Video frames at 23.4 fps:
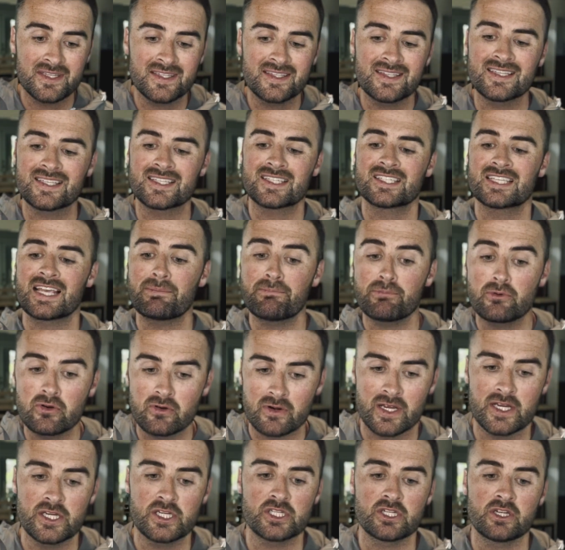It's the
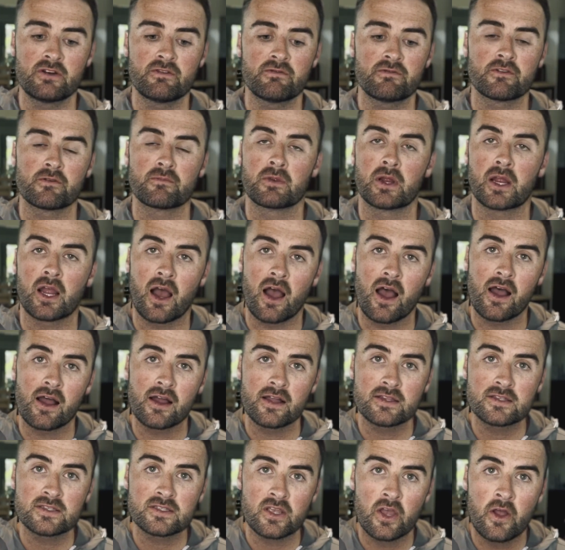separation from
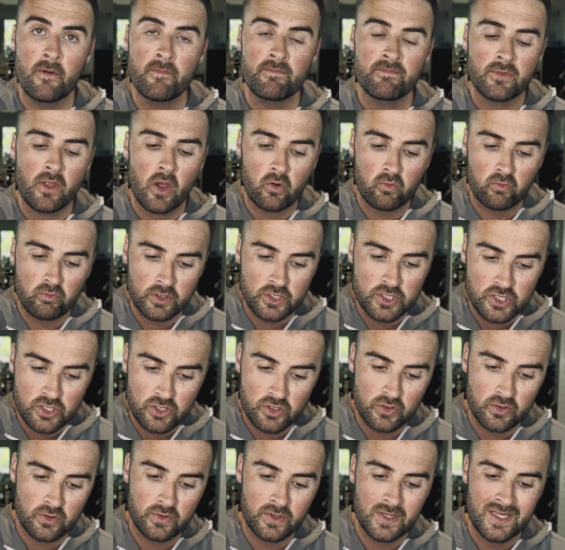God's
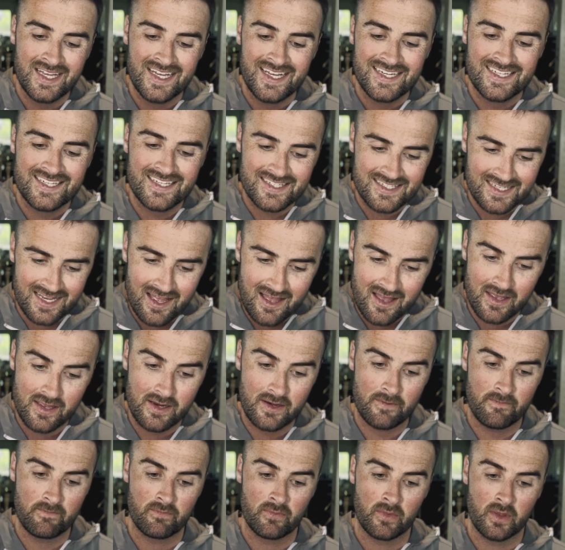original design.